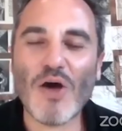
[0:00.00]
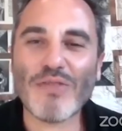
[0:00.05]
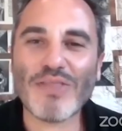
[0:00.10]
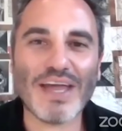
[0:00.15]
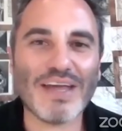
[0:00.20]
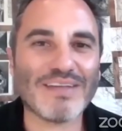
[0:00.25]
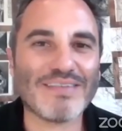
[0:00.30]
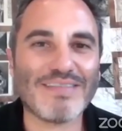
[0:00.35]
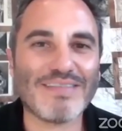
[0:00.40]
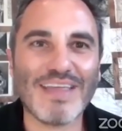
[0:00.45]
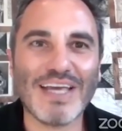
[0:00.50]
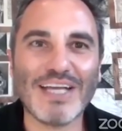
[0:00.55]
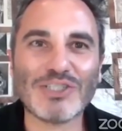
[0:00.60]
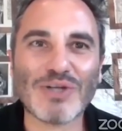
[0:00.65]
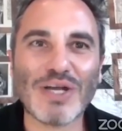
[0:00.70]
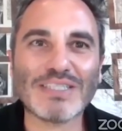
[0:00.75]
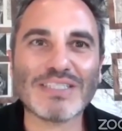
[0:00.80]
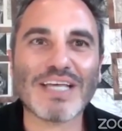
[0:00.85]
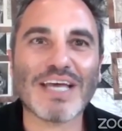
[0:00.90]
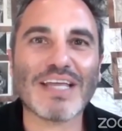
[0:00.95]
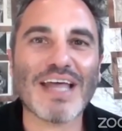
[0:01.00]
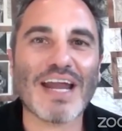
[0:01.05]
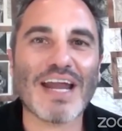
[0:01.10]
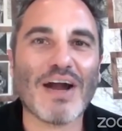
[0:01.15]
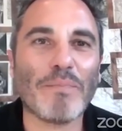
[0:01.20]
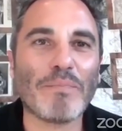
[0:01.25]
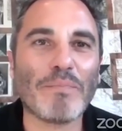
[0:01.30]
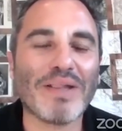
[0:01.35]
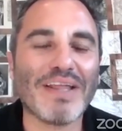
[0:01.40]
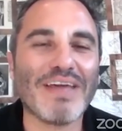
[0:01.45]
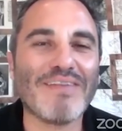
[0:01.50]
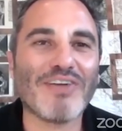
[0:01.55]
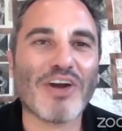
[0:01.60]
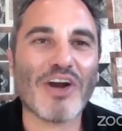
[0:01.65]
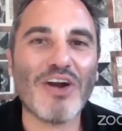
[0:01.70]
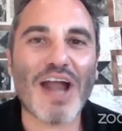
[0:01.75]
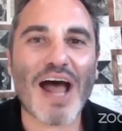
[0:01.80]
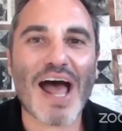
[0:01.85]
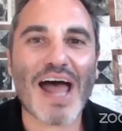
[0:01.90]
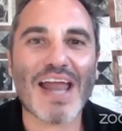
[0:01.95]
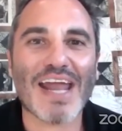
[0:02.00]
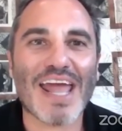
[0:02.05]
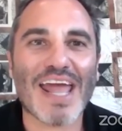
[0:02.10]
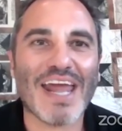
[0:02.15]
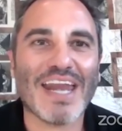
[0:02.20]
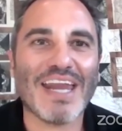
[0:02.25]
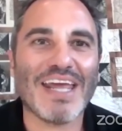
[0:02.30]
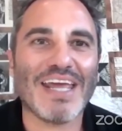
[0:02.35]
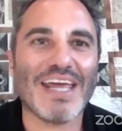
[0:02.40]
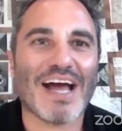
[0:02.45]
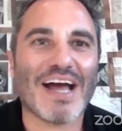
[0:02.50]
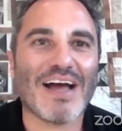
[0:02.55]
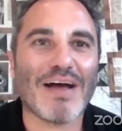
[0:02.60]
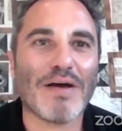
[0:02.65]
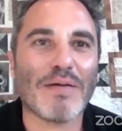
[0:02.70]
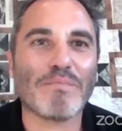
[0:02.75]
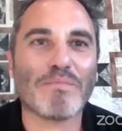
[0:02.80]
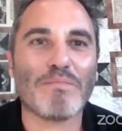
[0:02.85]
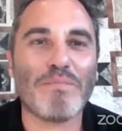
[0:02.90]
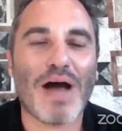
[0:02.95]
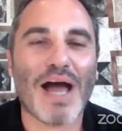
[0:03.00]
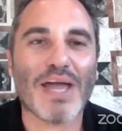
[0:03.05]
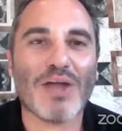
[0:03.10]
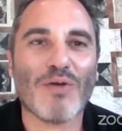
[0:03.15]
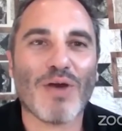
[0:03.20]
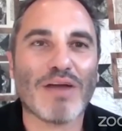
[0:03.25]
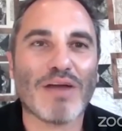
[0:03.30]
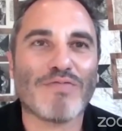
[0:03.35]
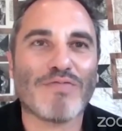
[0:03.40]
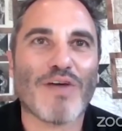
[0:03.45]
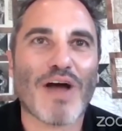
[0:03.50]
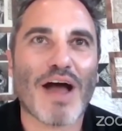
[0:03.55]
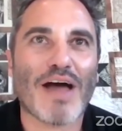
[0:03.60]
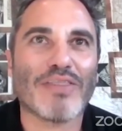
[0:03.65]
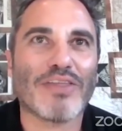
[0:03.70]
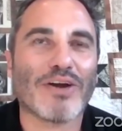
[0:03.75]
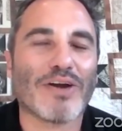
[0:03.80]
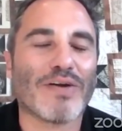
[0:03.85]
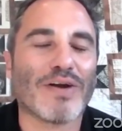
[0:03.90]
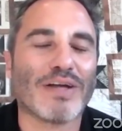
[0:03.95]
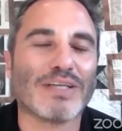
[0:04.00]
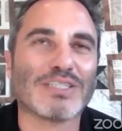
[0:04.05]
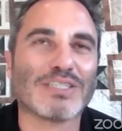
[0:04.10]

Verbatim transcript: no, they they dress like that. Uh, believe it or not, Annie, uh, my grandfather.